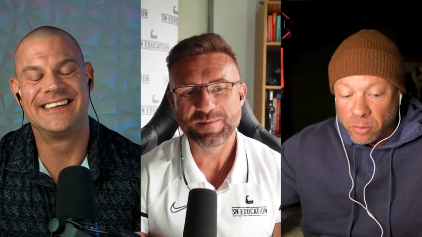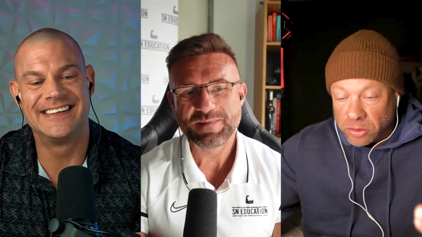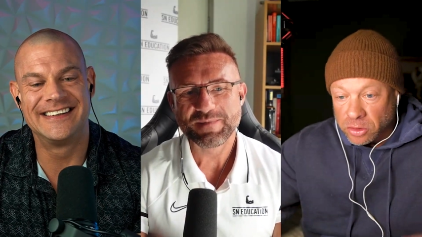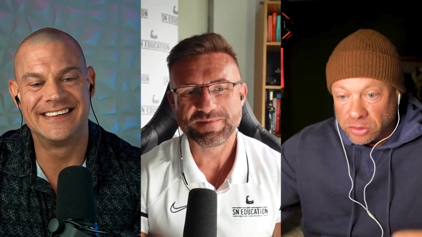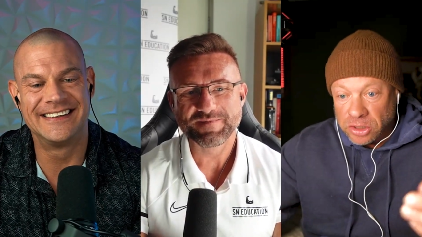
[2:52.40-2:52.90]

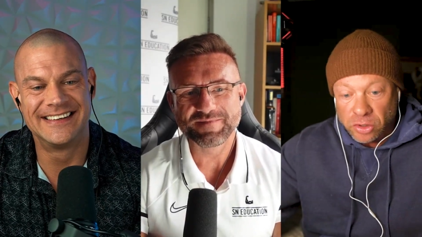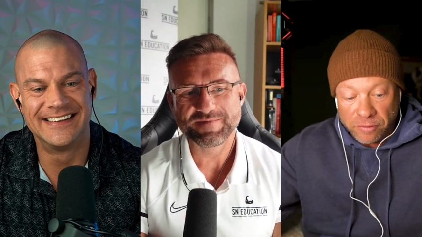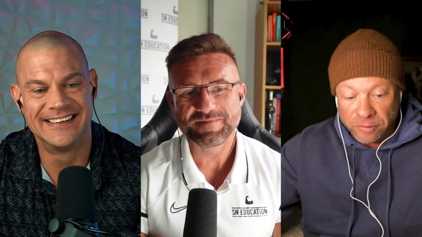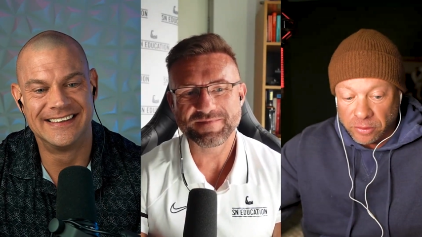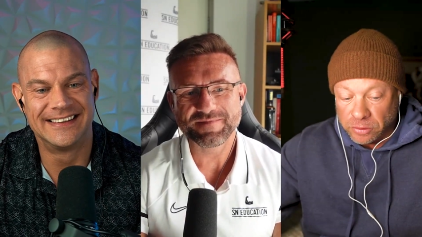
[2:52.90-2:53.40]
Speaker 1: were your
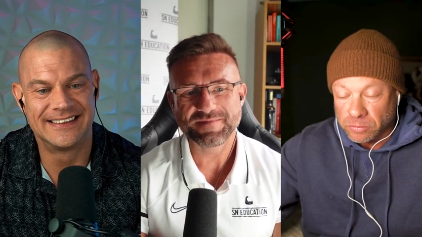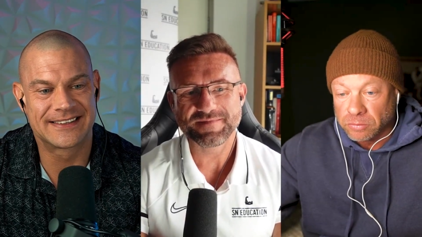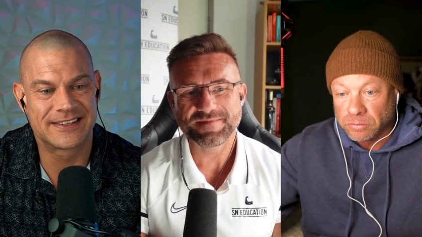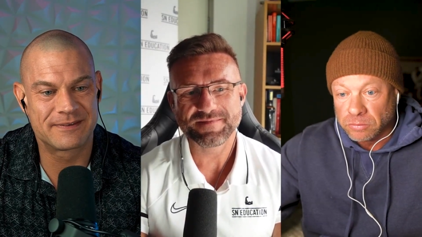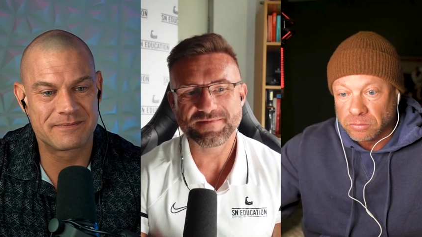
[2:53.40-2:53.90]
teacher, I'd fail
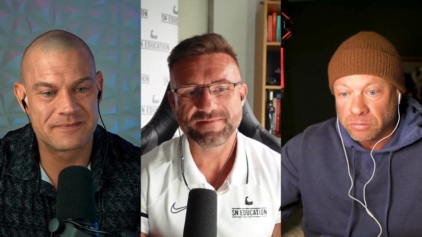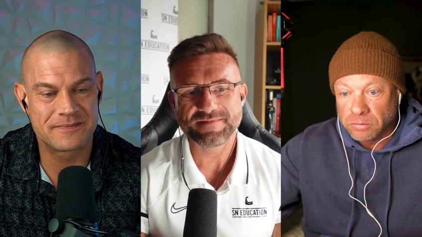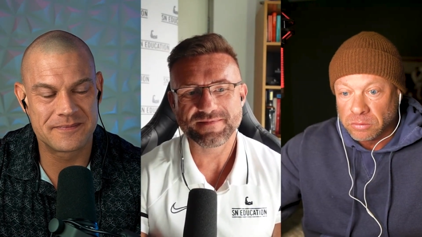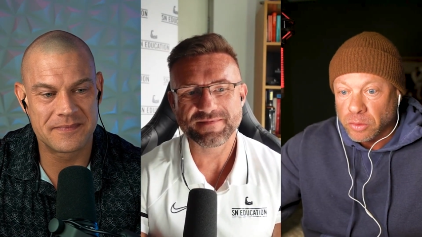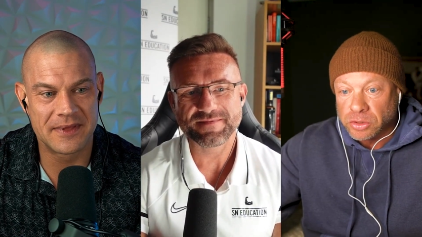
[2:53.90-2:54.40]
you.
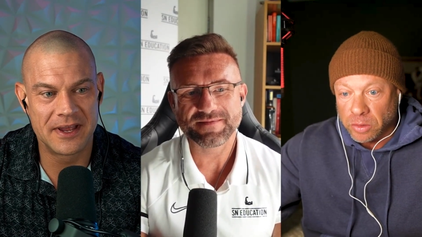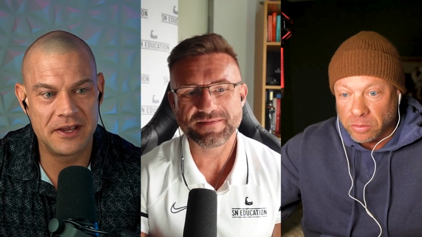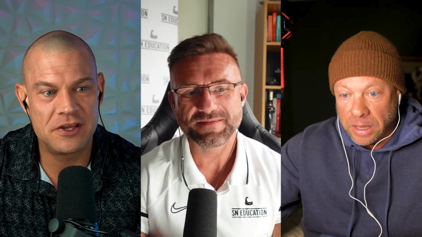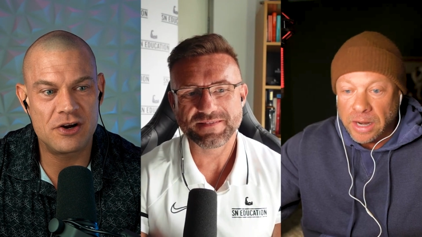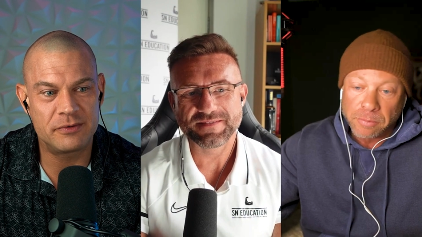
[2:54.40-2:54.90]
No
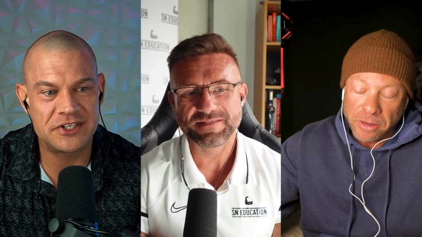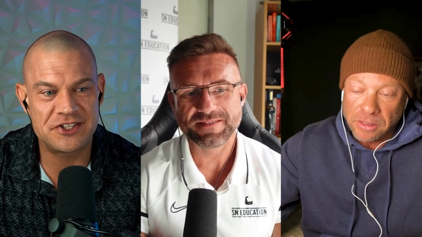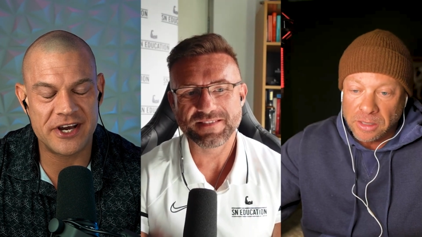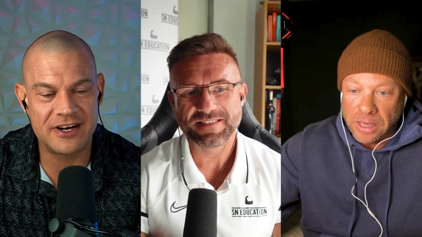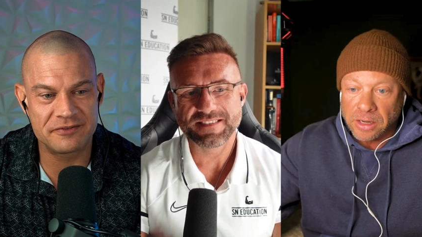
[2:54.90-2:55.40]
joke.
Speaker 2: You know what
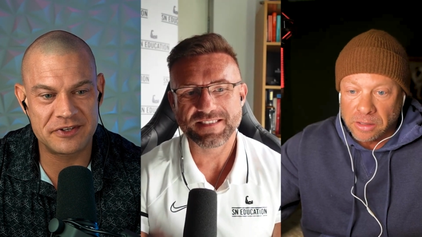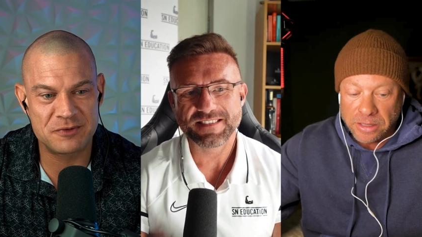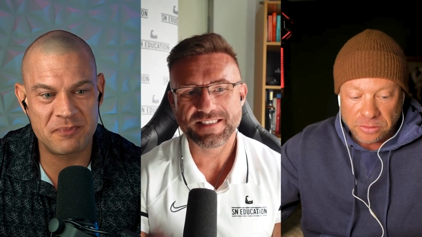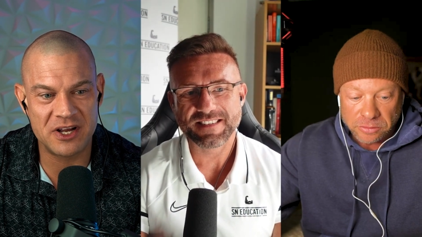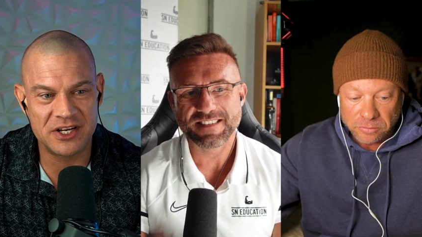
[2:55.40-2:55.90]
the title of
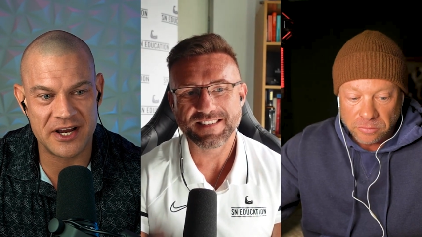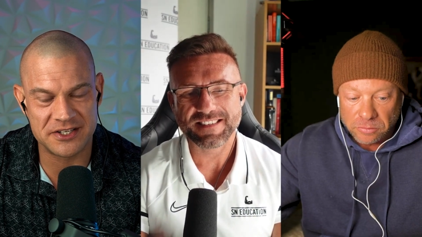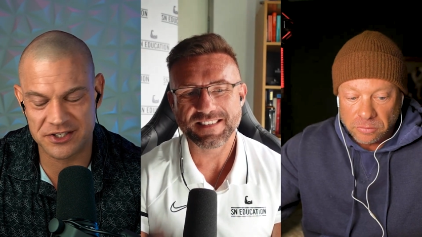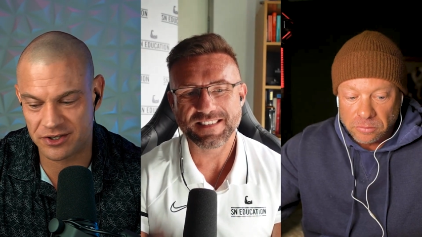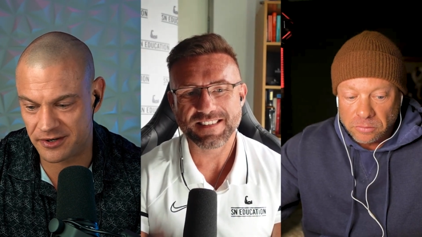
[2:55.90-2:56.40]
this
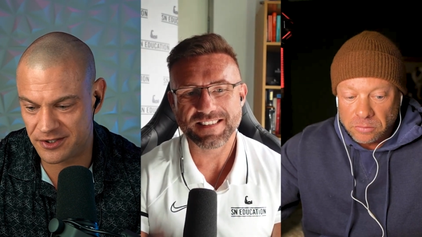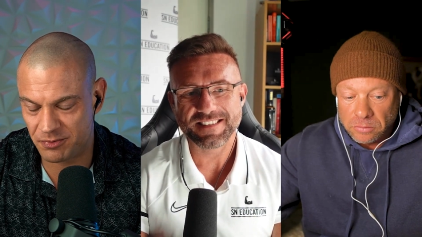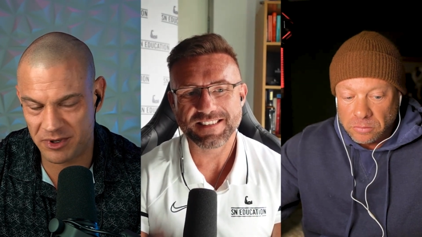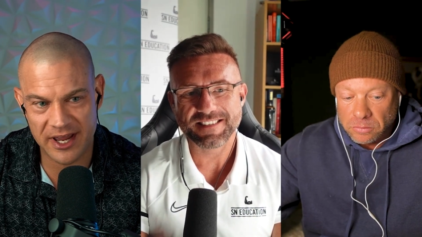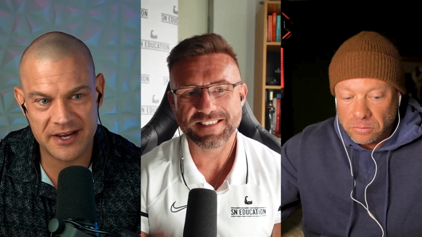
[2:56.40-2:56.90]
podcast is going
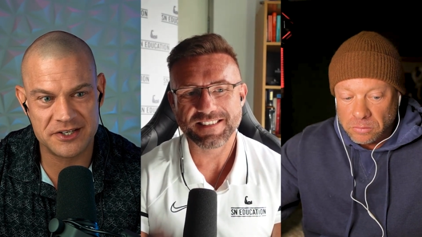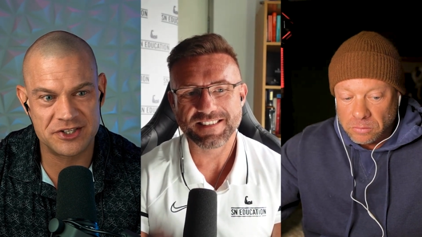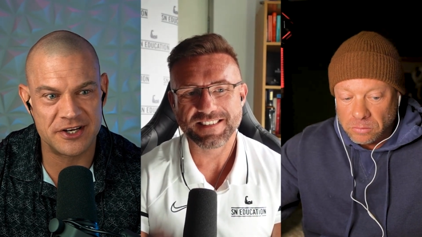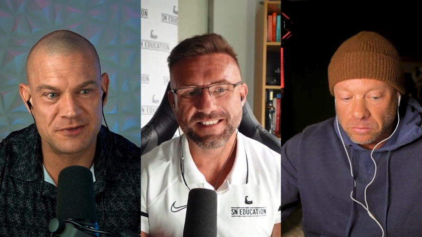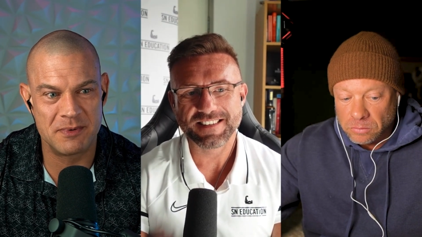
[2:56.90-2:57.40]
to be?
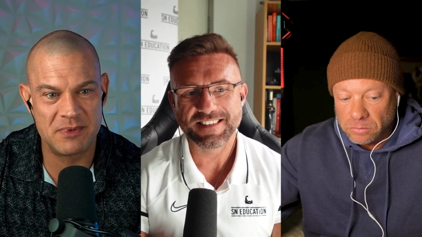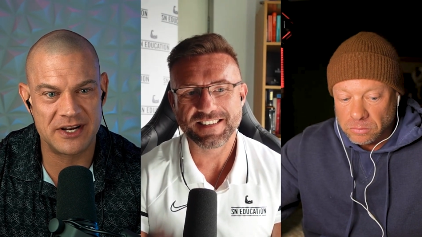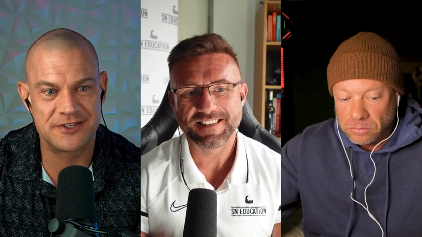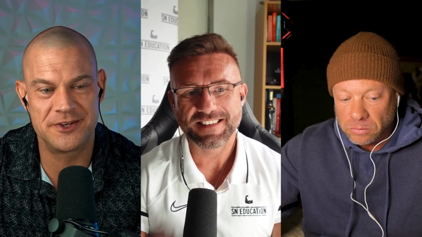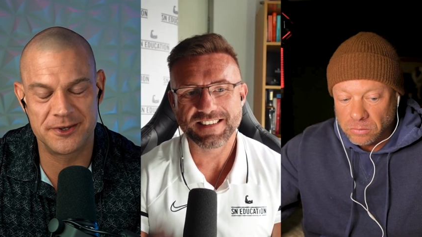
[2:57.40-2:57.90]
Exercise
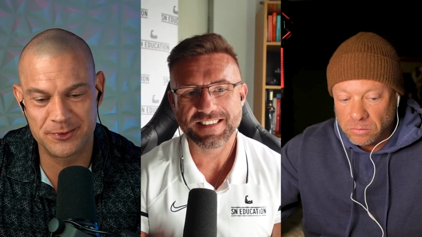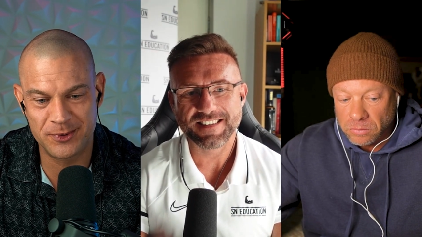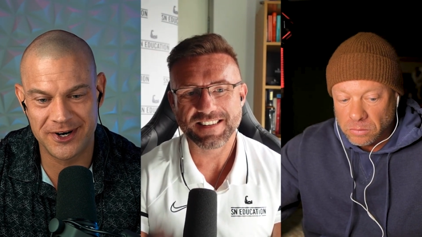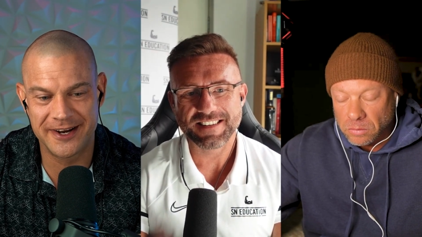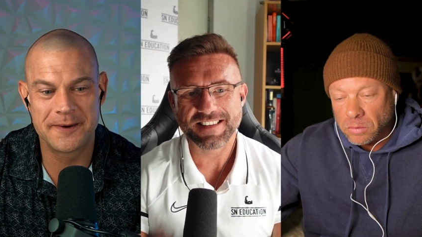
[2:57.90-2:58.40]
mimetics
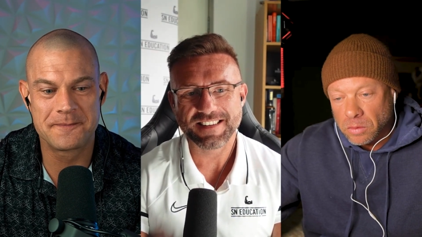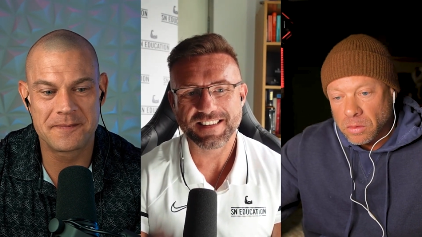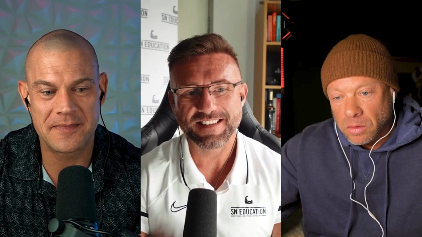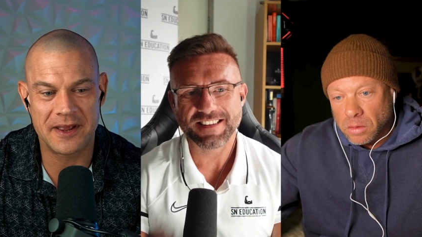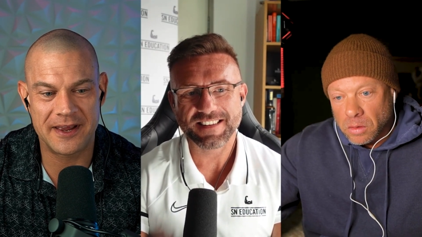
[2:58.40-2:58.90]
don't work.
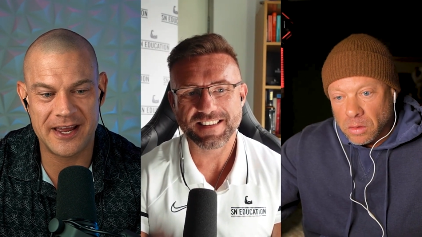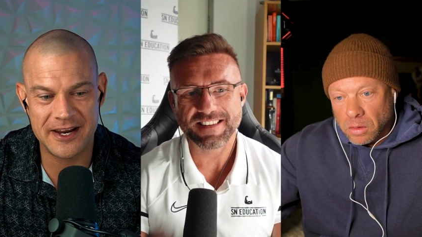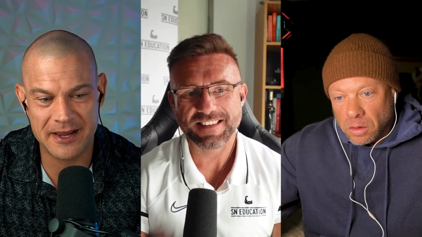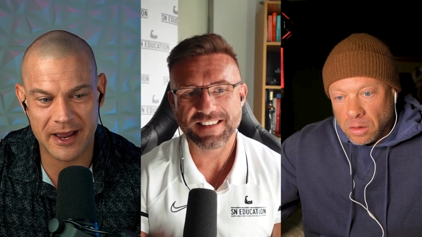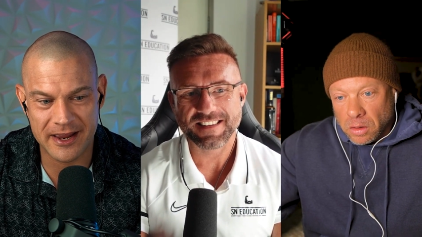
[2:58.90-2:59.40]
I
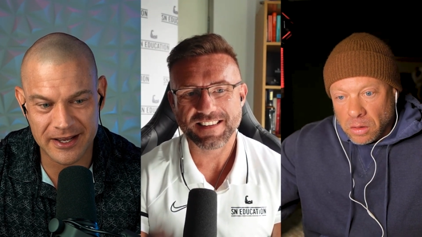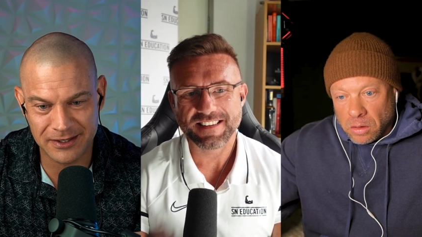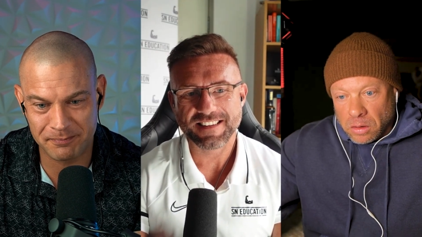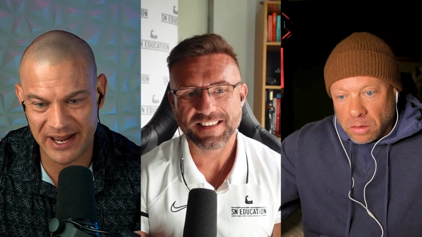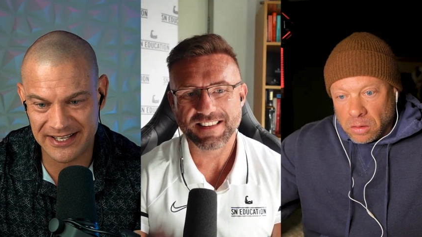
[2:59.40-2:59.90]
got
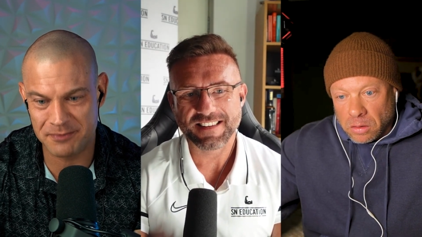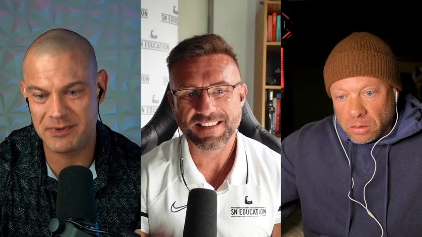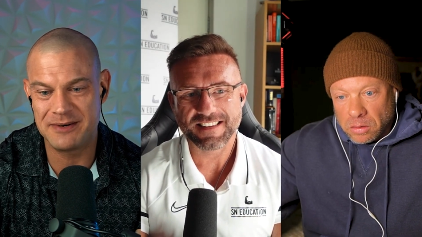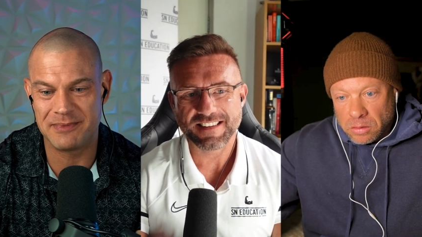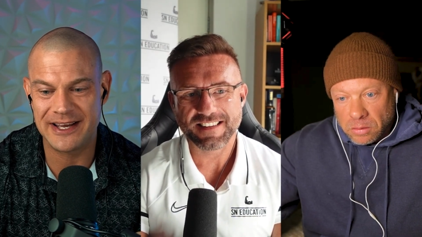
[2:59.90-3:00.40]
to bait them
Speaker 1: in,